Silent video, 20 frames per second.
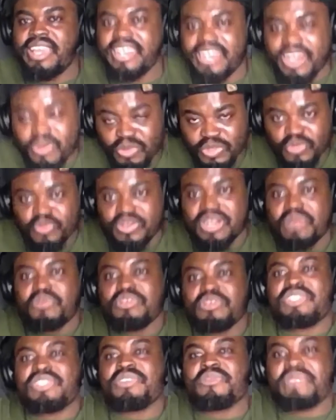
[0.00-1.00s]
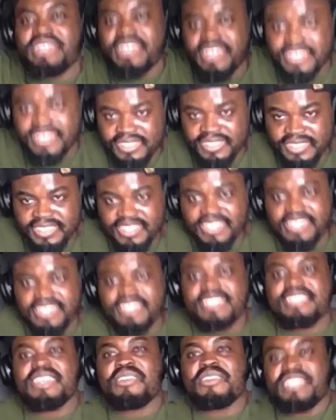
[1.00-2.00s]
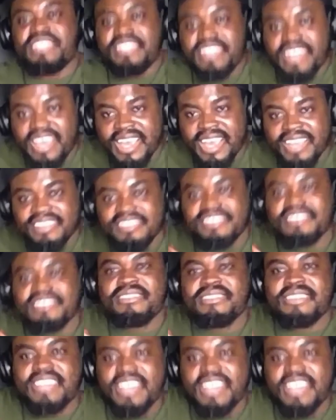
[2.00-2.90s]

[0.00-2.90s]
and that was what I was doing. This this is how this dance.